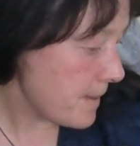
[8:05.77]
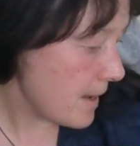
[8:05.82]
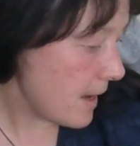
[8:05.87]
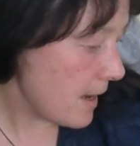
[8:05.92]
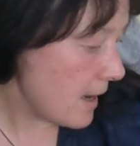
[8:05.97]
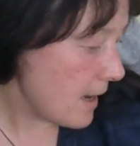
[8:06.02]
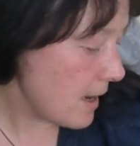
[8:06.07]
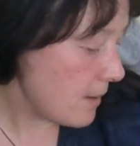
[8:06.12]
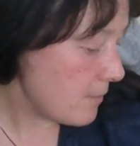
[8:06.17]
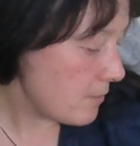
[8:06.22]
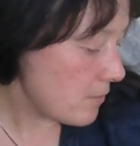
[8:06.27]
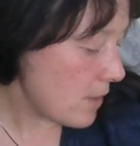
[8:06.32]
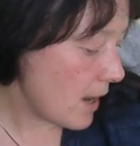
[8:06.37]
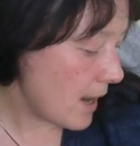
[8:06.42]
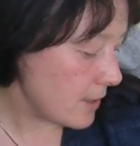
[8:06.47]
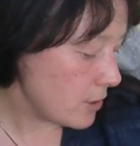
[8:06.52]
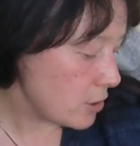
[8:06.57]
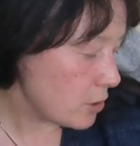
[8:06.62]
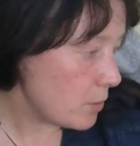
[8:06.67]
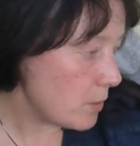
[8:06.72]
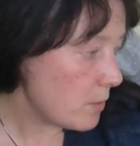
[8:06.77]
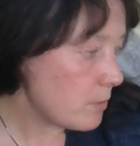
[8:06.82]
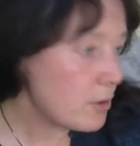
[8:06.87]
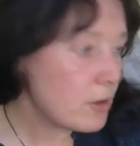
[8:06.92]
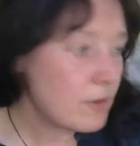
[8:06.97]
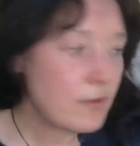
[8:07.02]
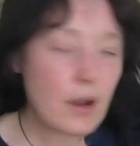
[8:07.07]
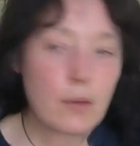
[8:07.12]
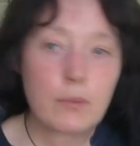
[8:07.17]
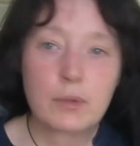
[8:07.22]
Right, should we
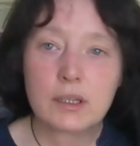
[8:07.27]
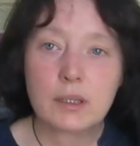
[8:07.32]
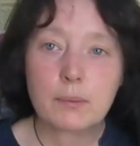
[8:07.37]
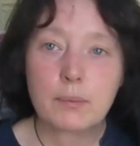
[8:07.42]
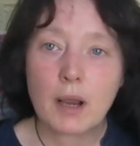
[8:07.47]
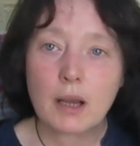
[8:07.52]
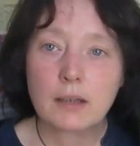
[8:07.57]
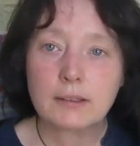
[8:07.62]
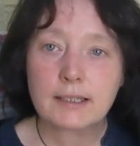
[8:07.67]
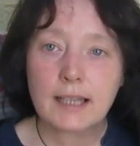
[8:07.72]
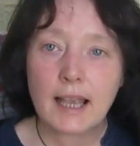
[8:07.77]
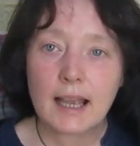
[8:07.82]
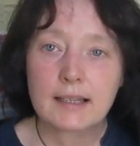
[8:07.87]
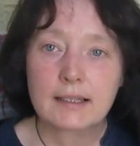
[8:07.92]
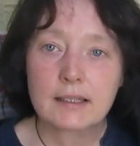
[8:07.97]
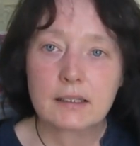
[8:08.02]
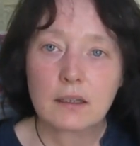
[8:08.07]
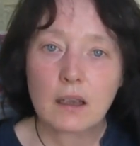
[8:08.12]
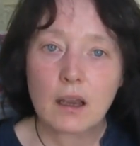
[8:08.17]
move on with the podcast?